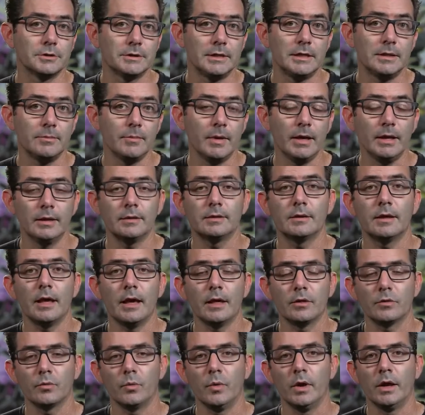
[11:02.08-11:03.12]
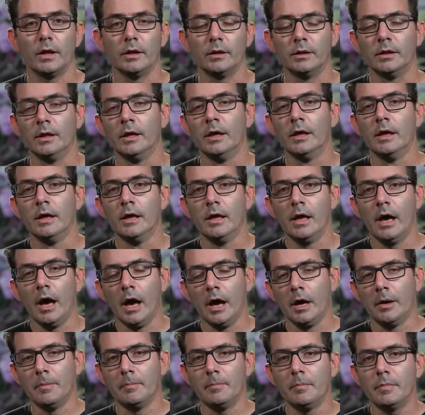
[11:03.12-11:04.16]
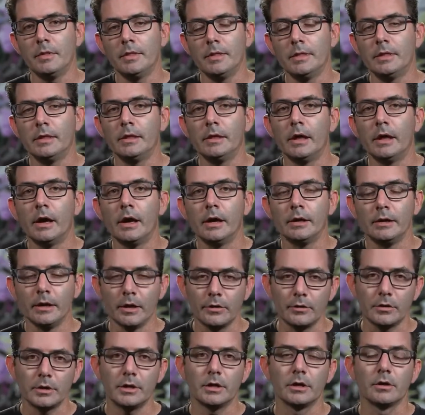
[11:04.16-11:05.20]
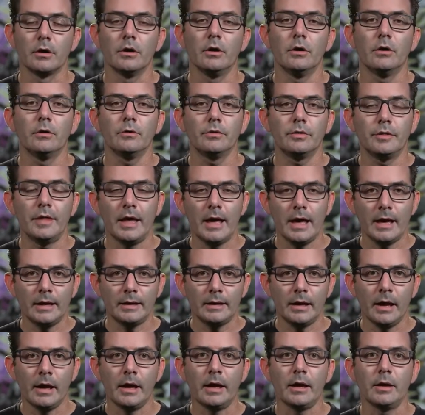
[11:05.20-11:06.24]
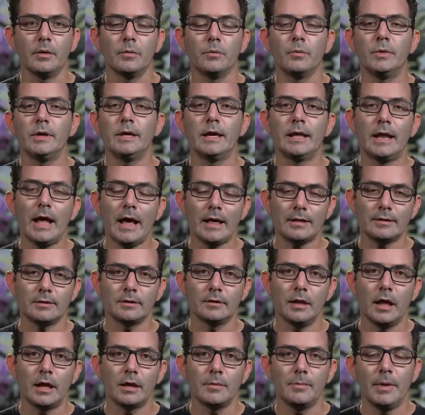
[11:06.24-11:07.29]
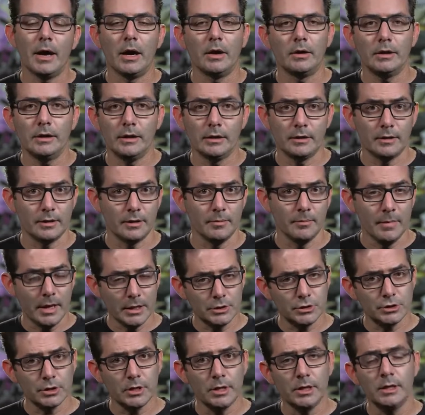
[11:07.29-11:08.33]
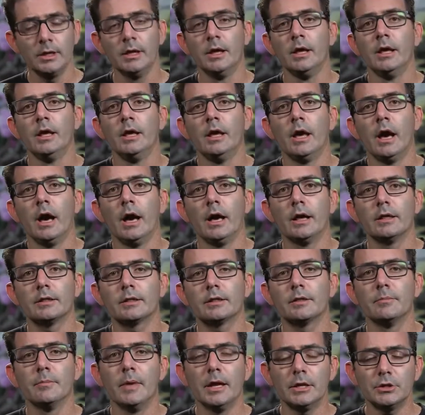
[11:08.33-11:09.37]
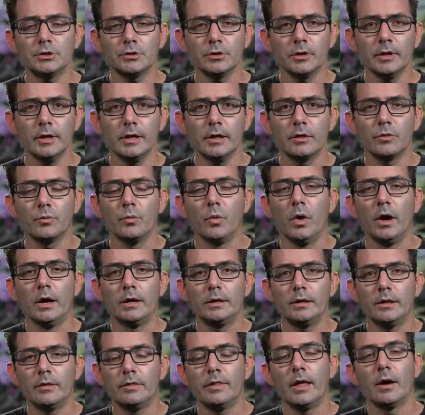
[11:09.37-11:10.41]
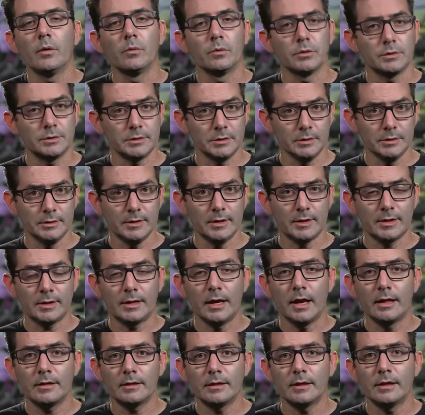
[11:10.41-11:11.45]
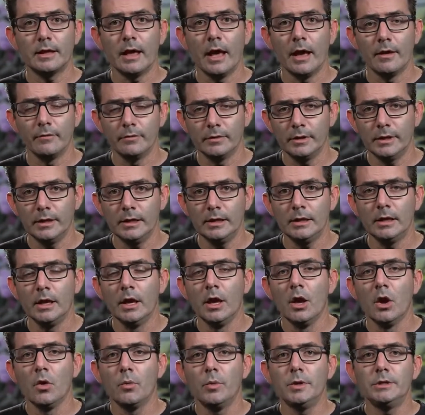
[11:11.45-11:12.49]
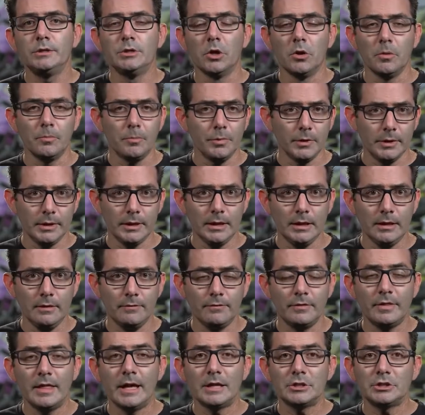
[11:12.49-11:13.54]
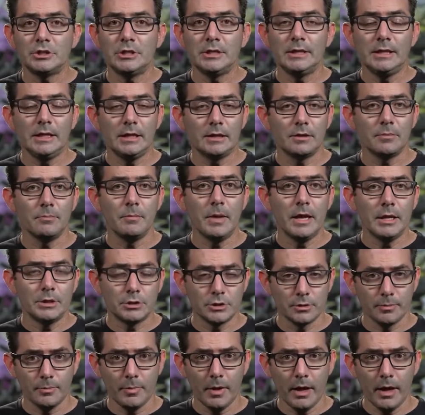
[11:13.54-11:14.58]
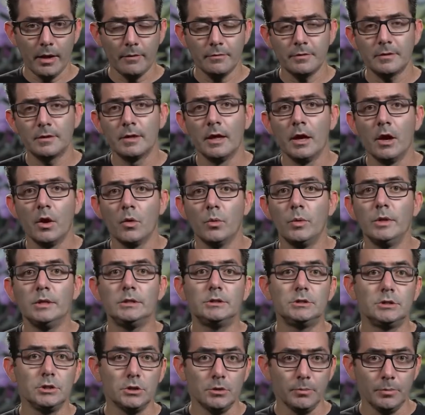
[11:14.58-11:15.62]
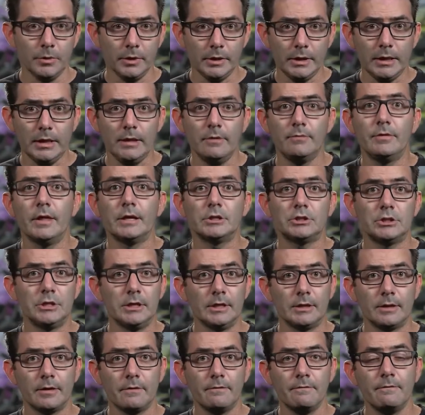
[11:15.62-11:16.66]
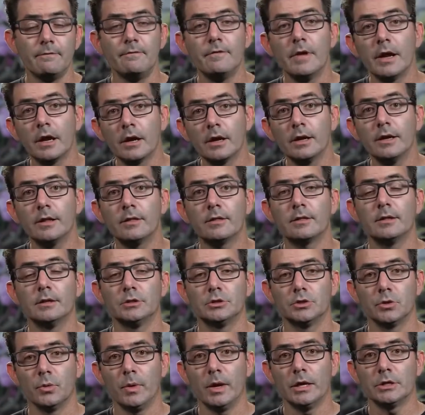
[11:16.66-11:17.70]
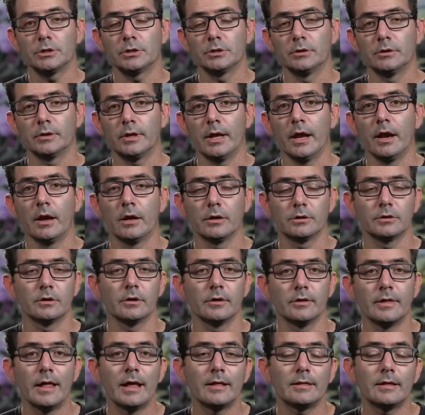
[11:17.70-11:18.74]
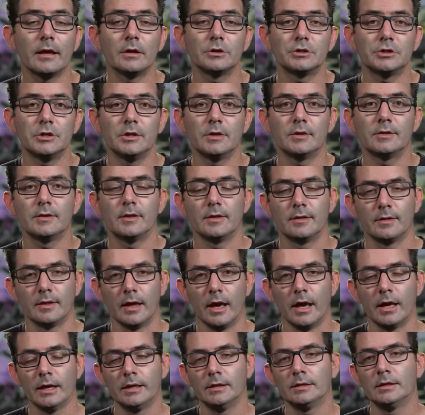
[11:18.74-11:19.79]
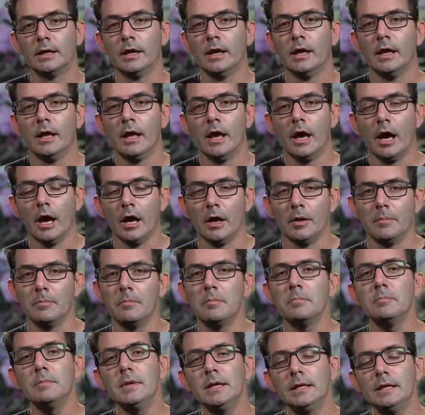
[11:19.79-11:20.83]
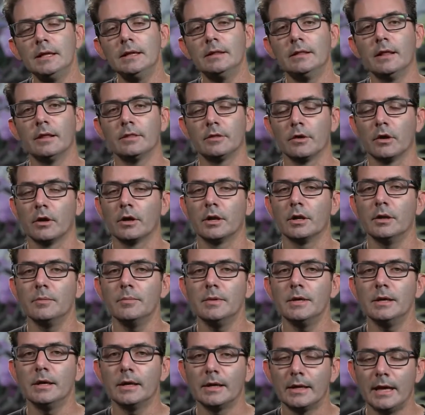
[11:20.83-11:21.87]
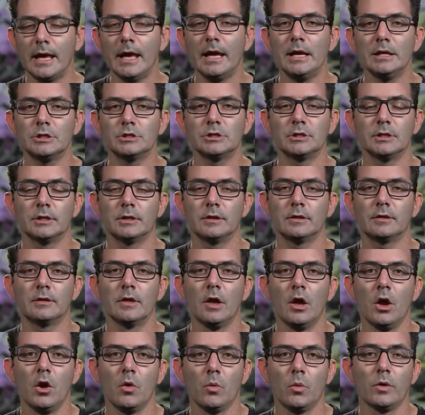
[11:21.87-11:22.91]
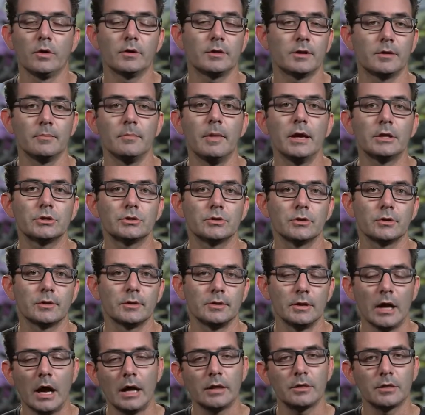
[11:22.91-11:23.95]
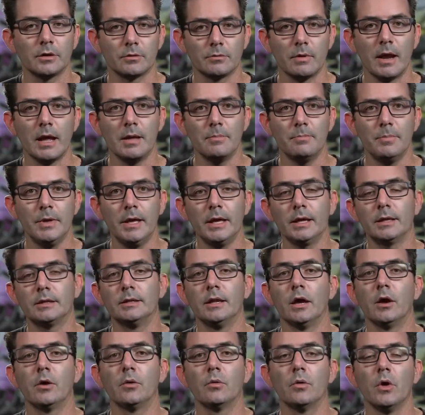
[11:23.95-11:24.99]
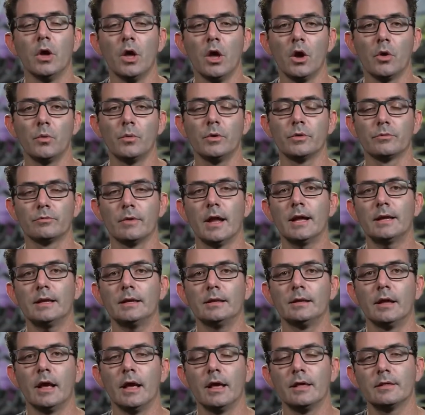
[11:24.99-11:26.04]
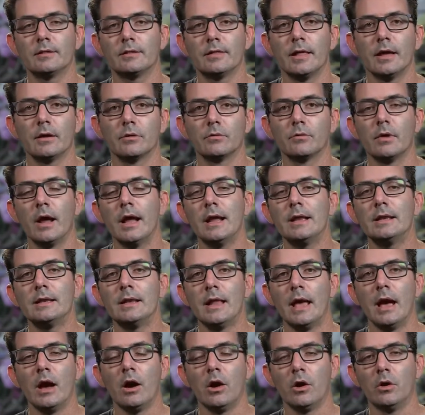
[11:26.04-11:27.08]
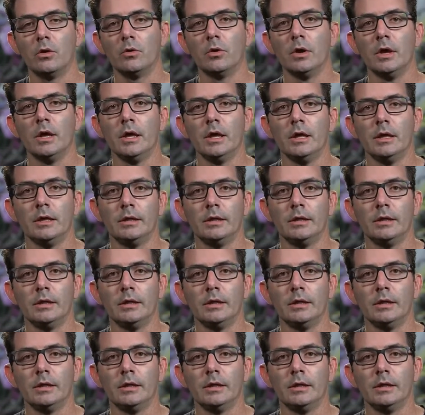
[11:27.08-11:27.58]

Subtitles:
your teammates as well. Another hero that we get asked a lot about is Symmetra. Symmetra is one that we're still discussing heavily. We don't believe that she needs major buffs. We do believe that she is a very situational character, and that's how she's designed, meaning that there are going to be occasions where Symmetra is not the right pick. Now, we recognize that right now